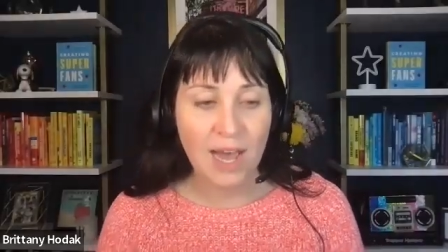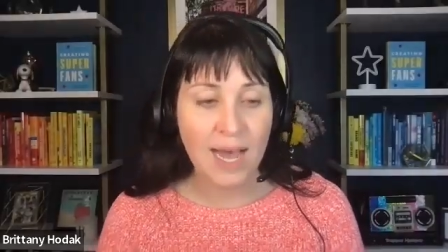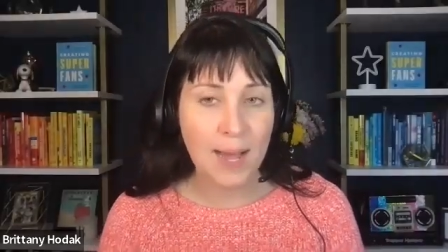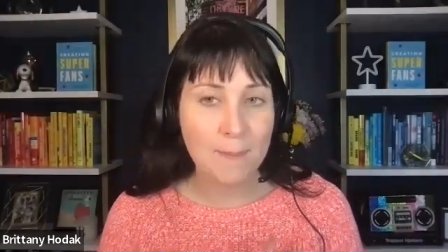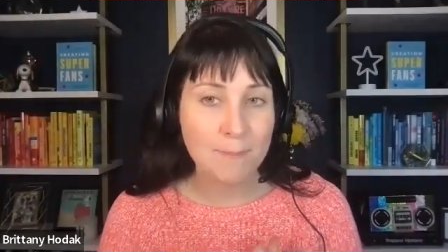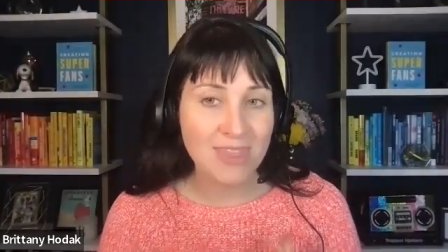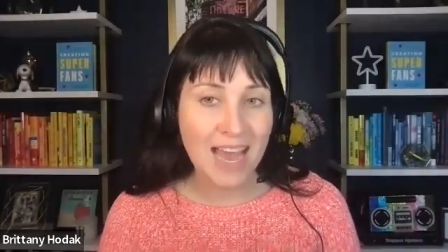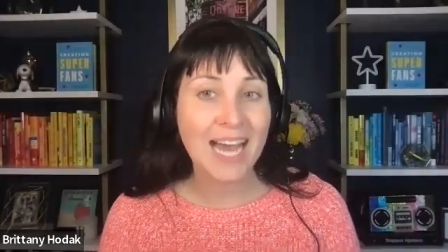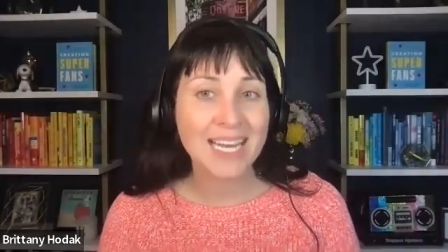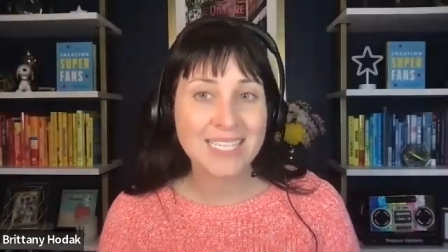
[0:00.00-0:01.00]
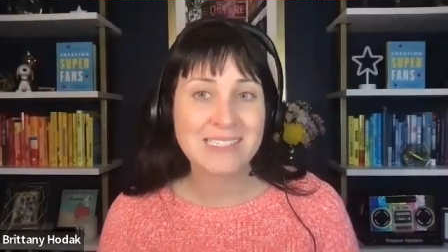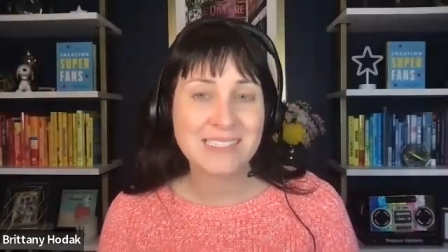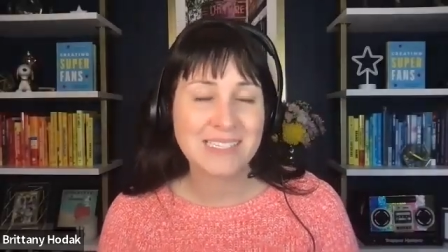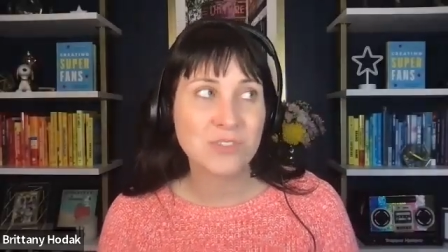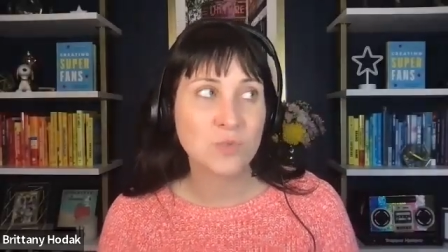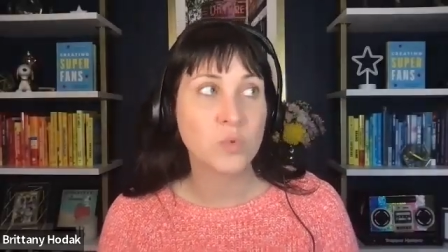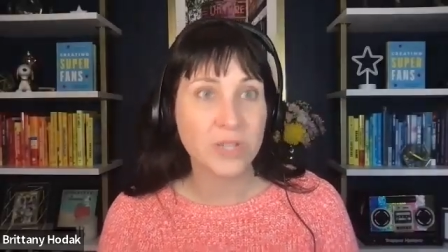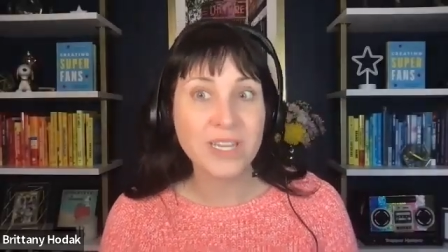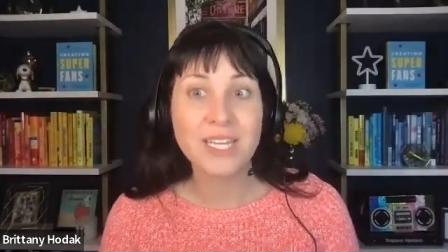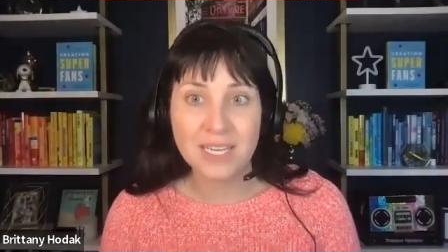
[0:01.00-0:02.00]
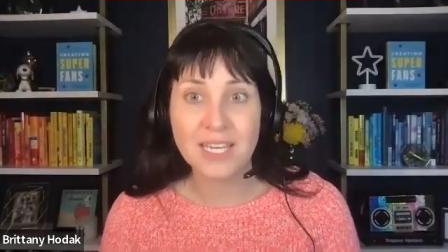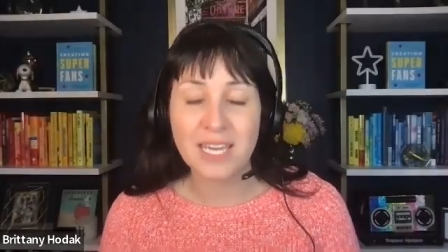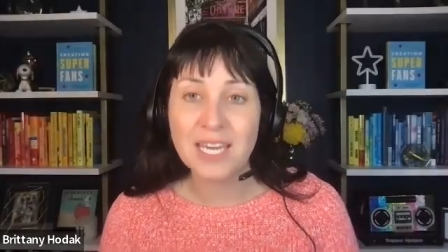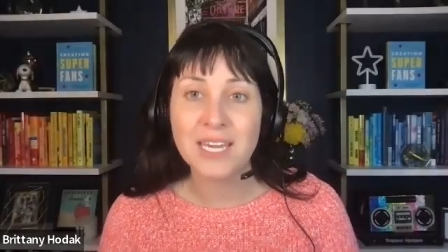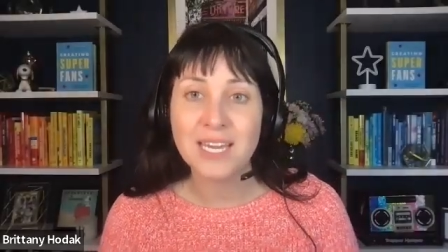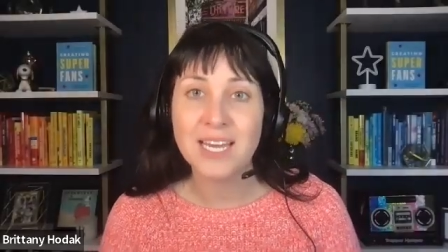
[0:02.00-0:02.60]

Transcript: That is really the key,